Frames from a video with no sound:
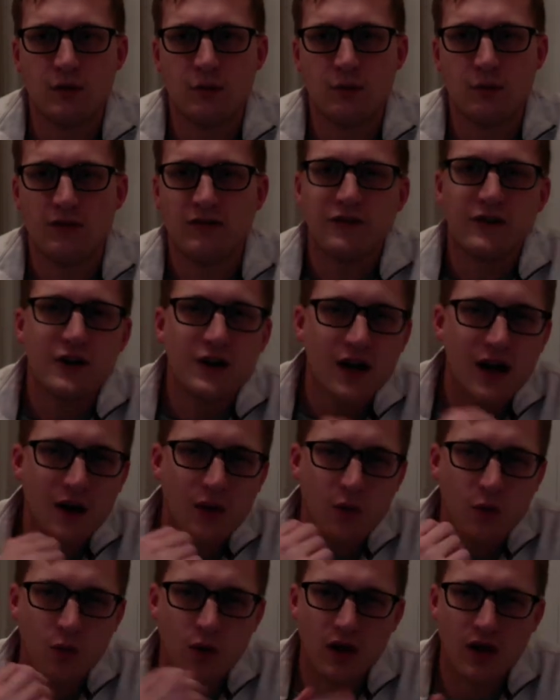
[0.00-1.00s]
but figure
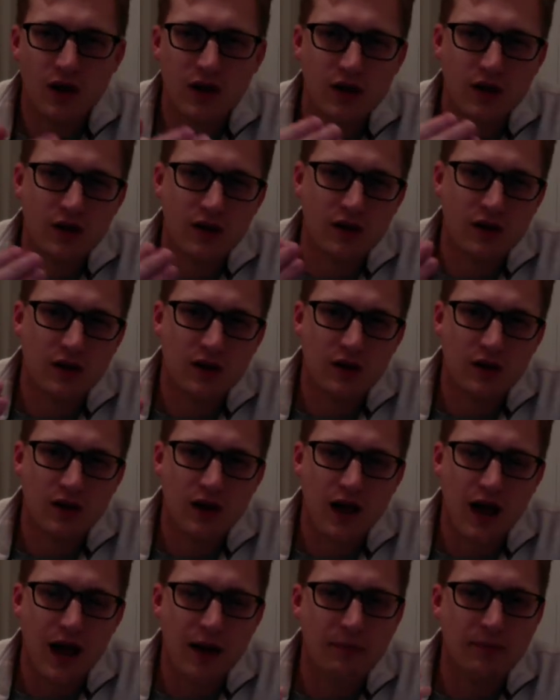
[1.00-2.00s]
out what
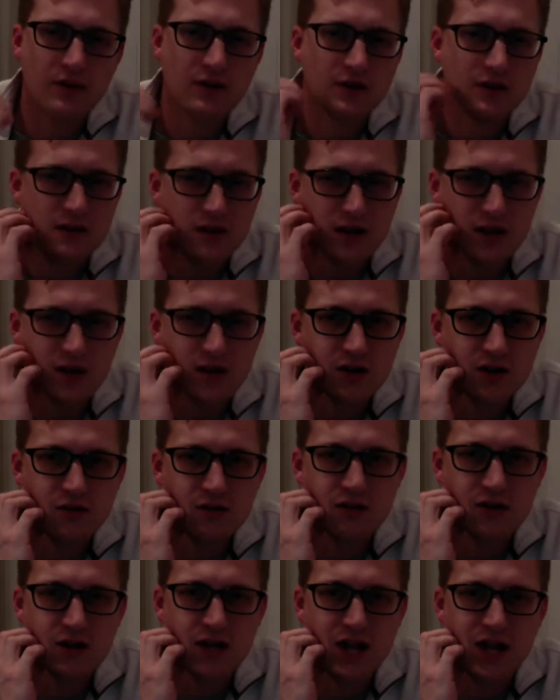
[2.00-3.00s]
happened in
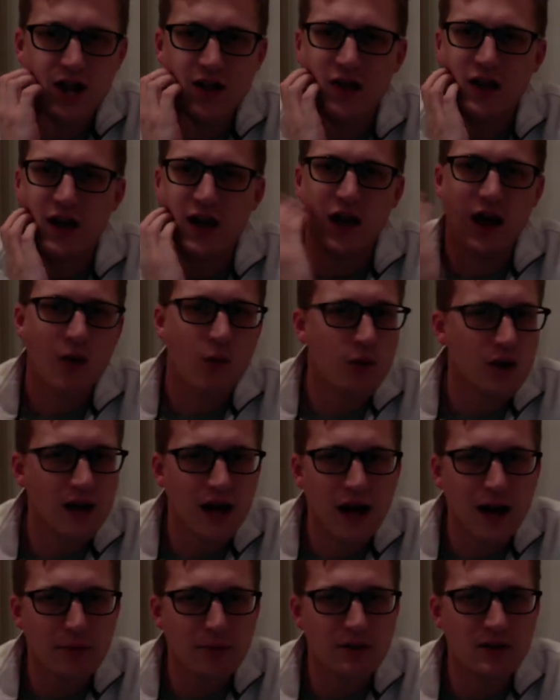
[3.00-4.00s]
their day, like what
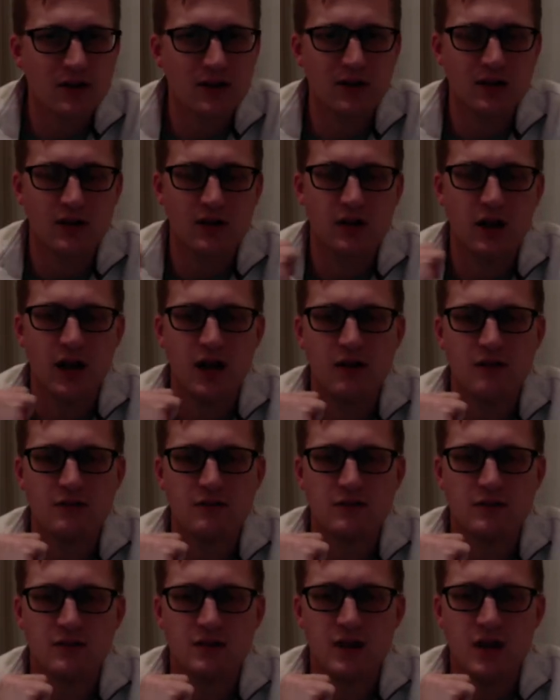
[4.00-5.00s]
happened in their
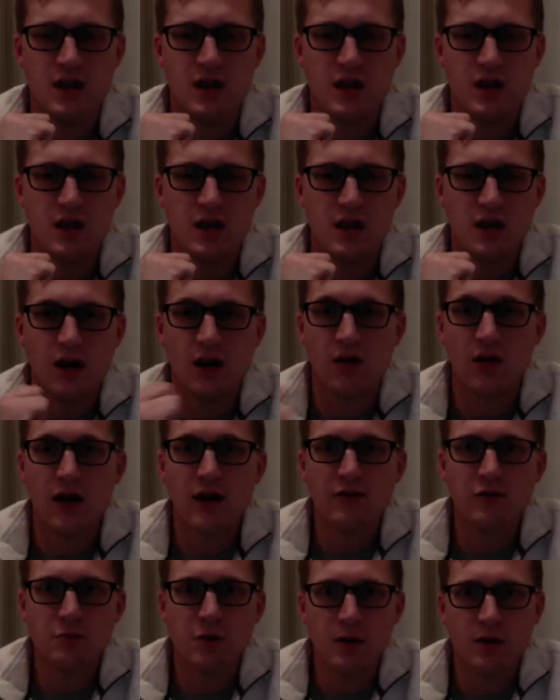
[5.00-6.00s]
lives, and a
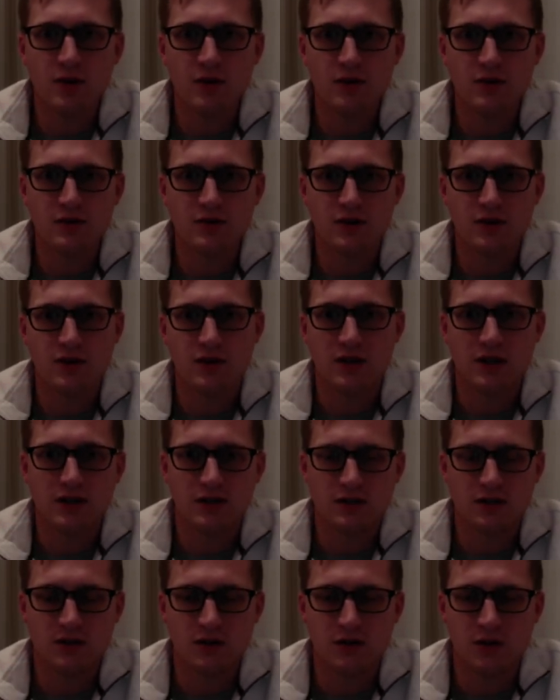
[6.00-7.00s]
lot of you probably do this
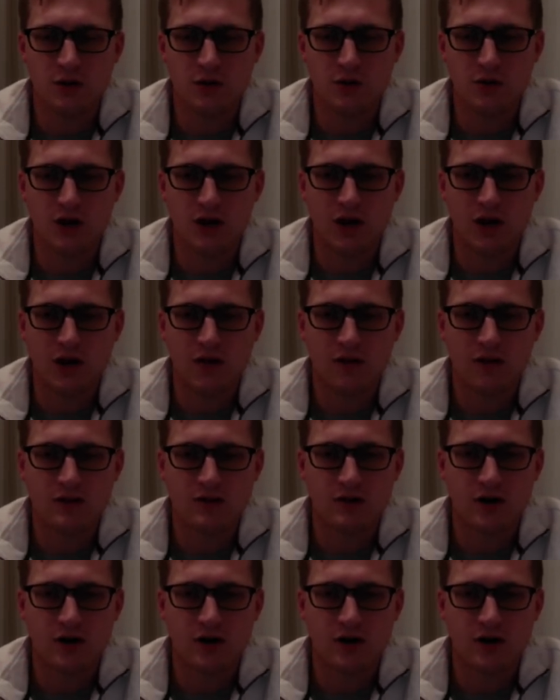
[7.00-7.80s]
already, and that's